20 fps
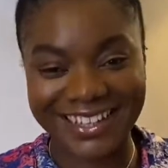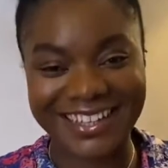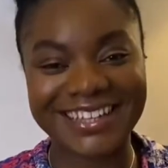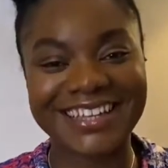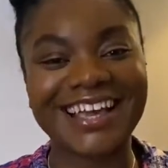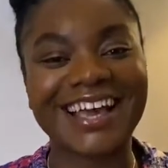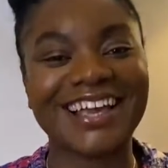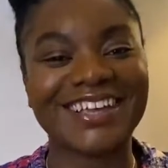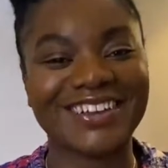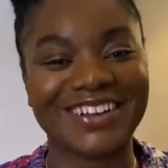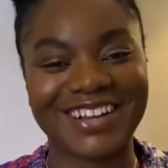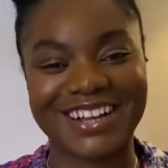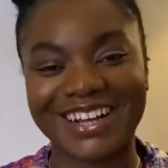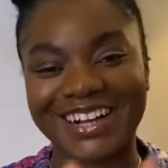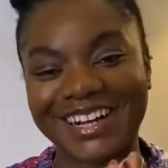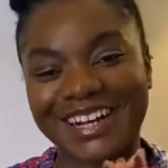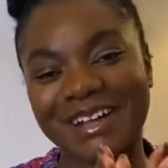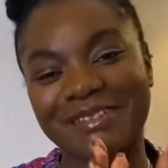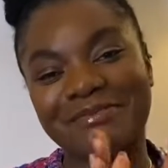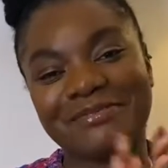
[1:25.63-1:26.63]
Yeah, you can
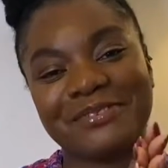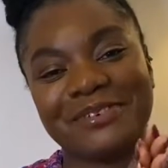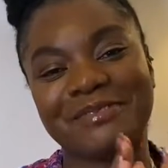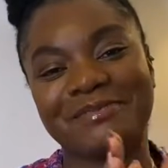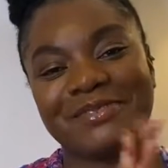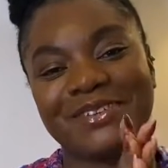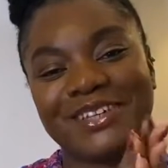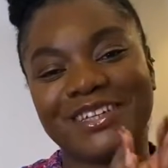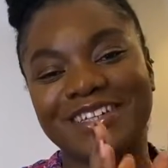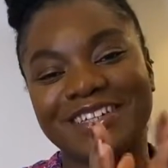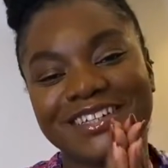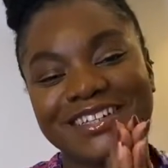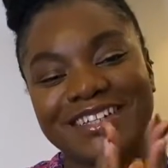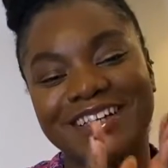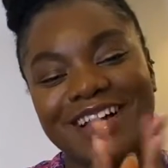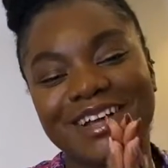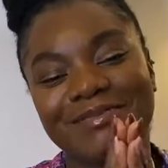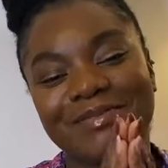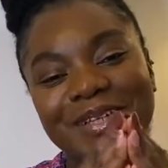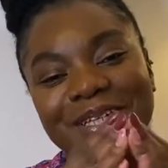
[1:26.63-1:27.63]
clap for me.
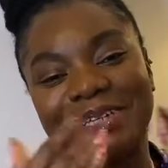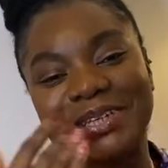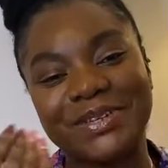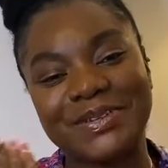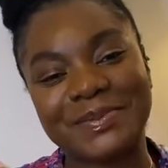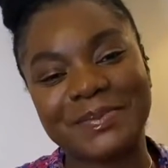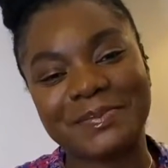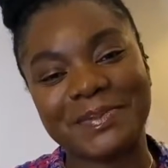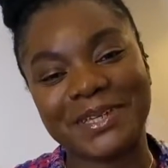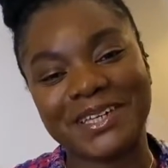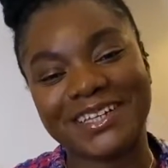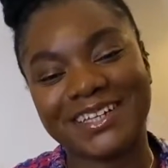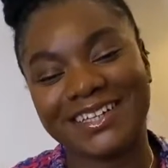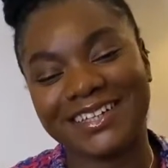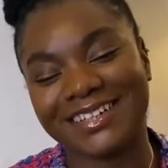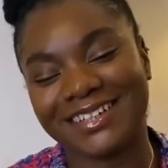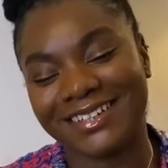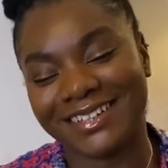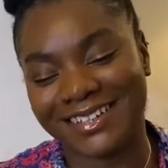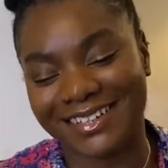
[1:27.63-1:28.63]
I'm a newbie.
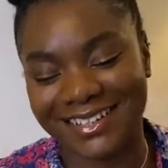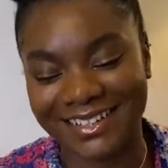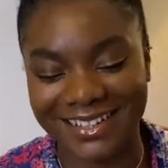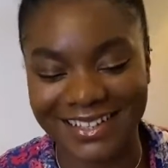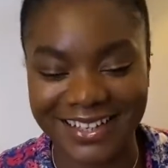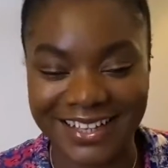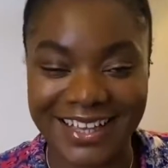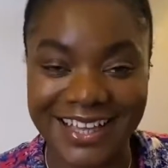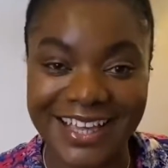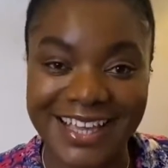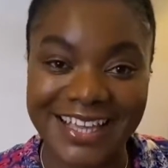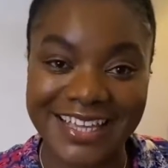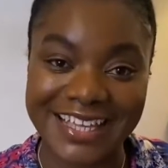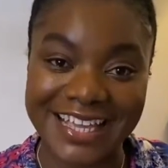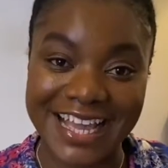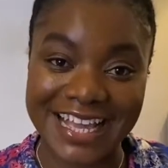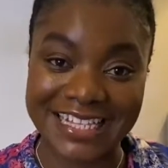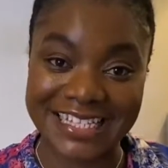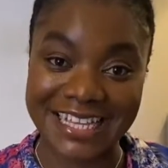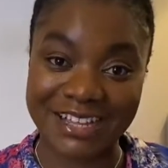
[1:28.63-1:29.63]

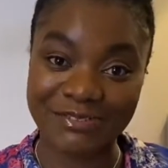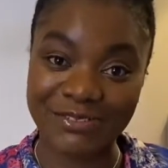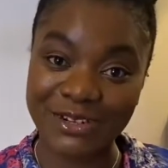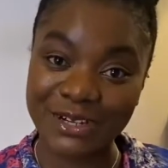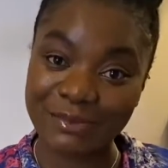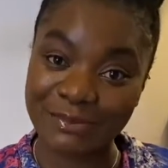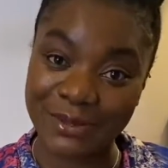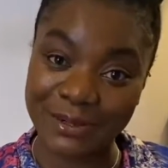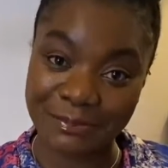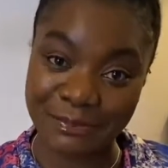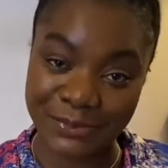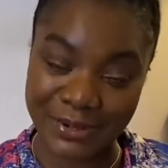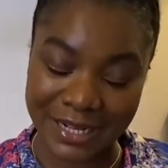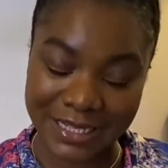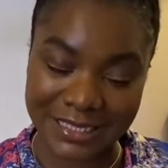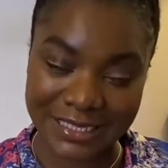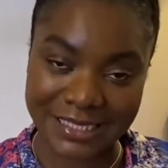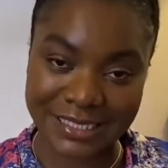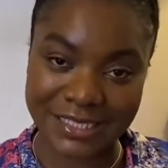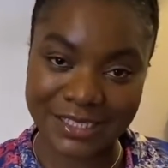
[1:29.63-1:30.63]
Yes, I've only been
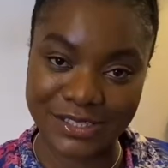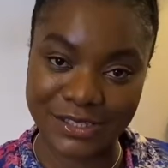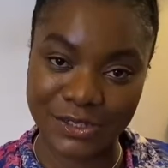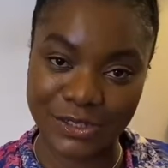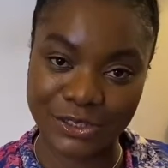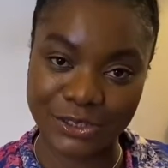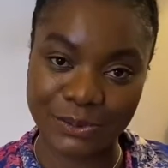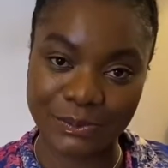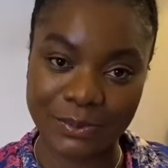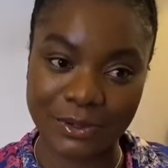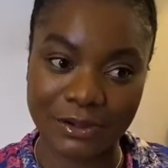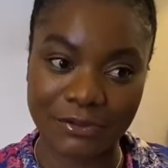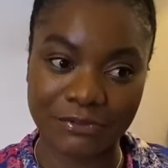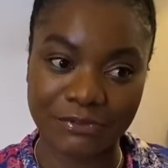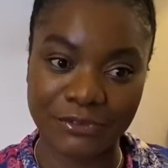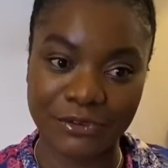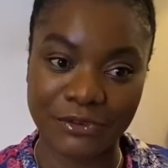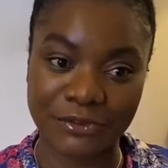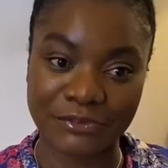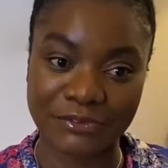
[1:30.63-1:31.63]
practicing social work
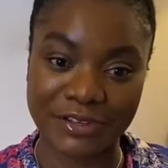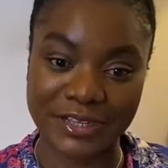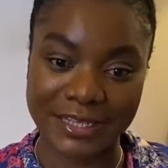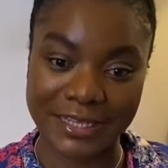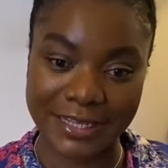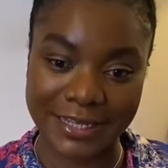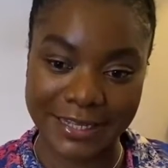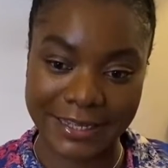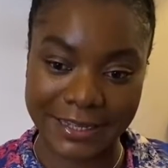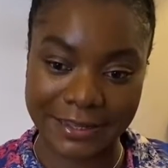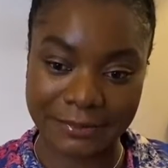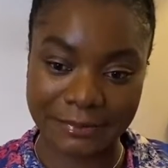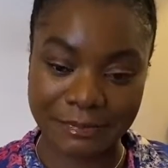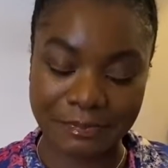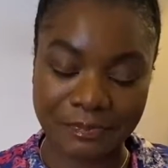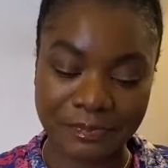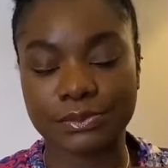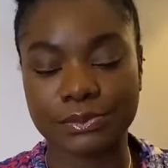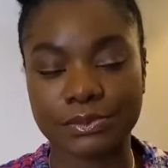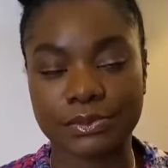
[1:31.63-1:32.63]
for a year.
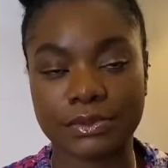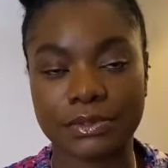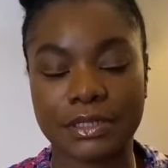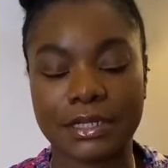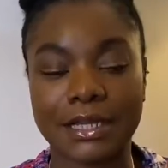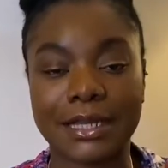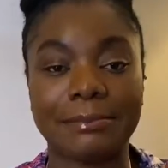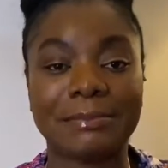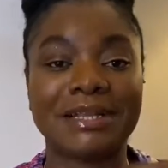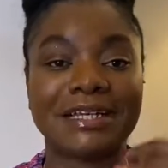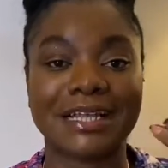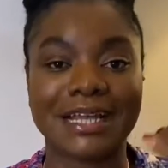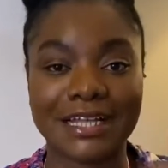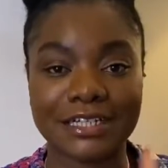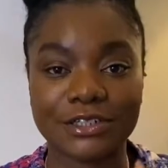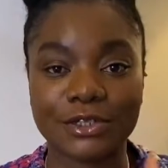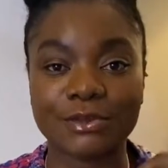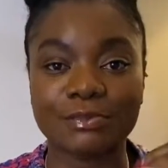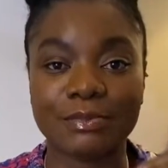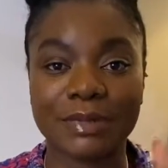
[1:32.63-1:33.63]
I'm an
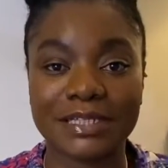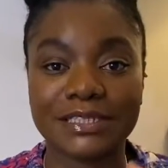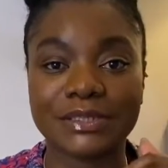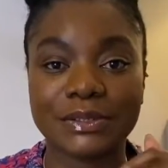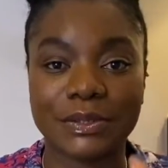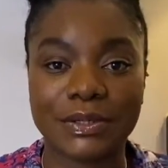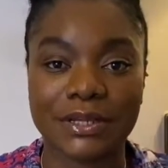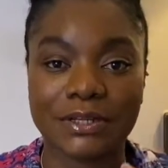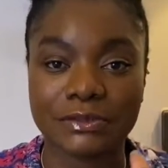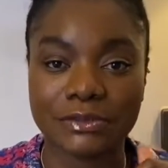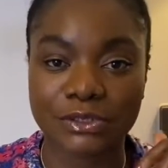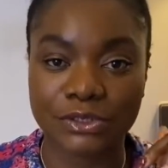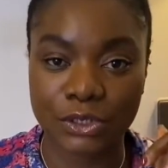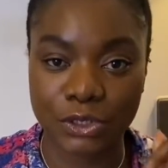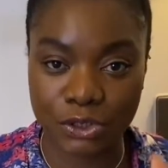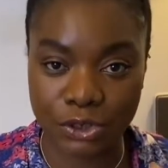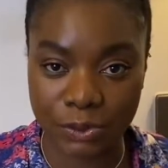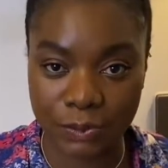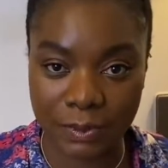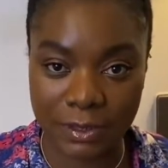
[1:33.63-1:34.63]
adult mental health
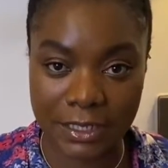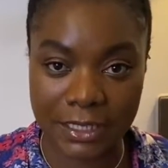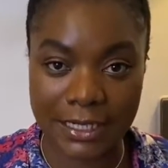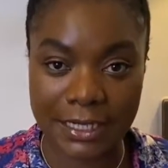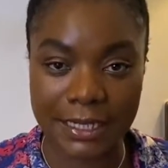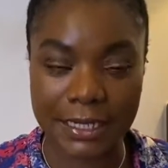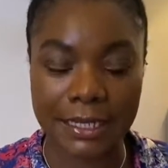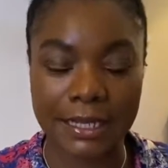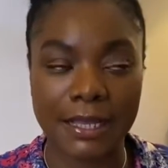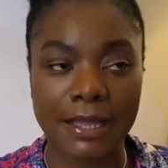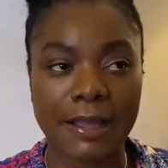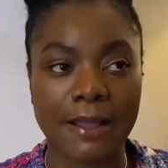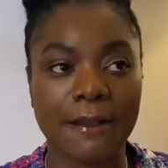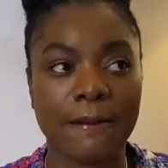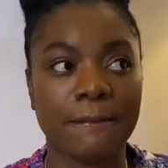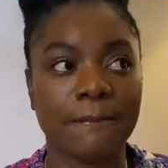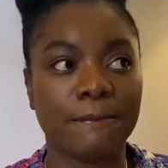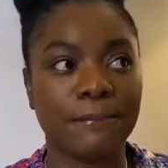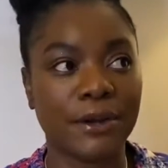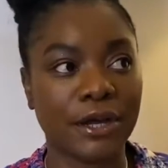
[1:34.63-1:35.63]
social worker,
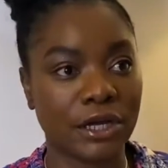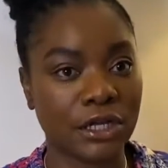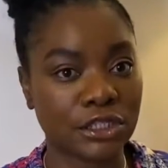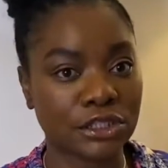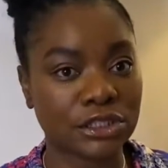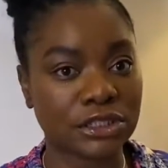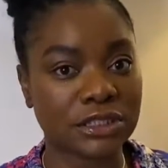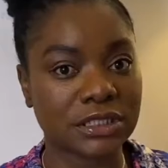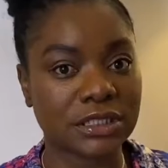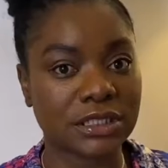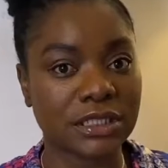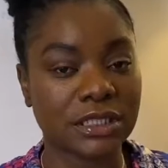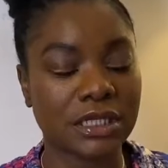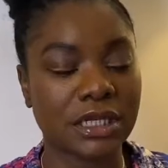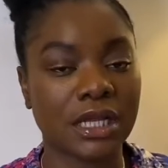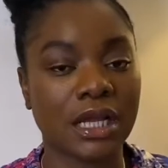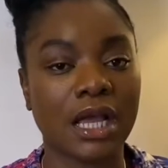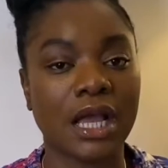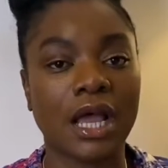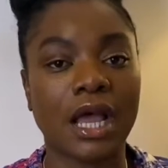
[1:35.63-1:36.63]
but
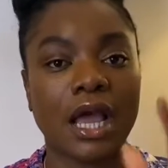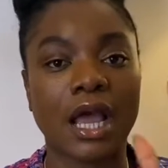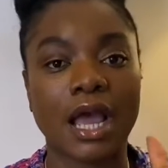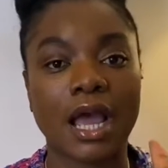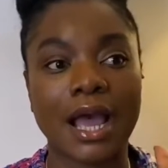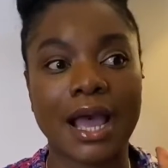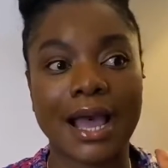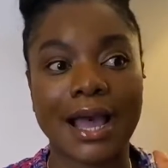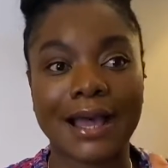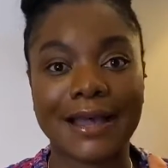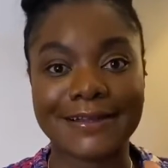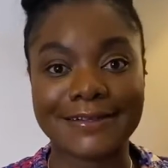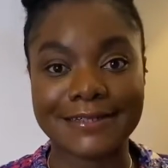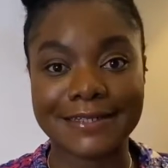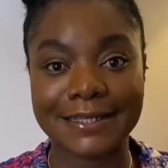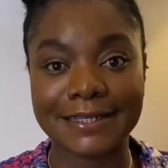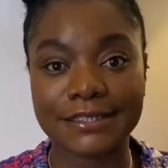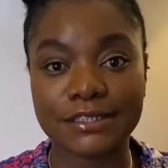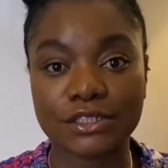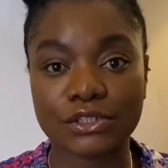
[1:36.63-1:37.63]
I
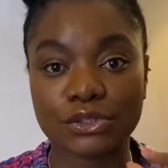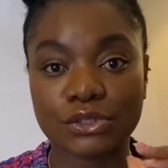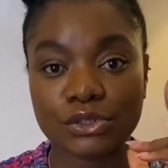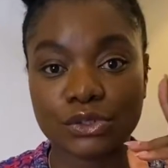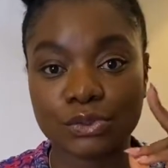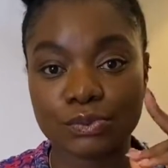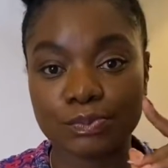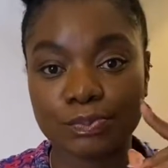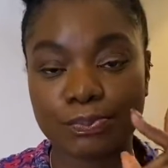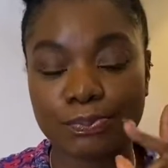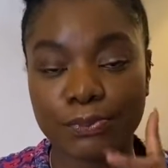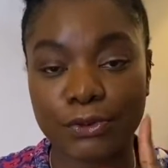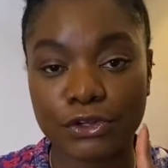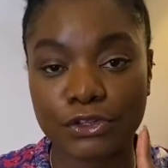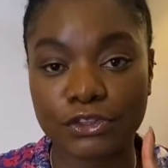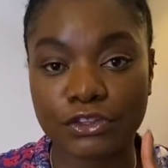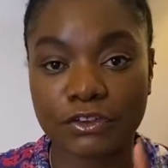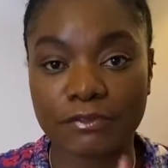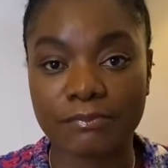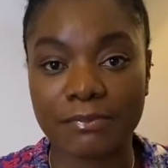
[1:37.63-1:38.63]
did
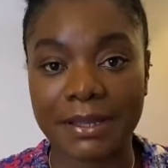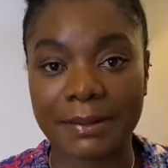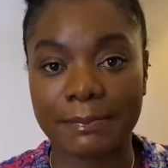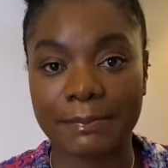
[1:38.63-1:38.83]
both of my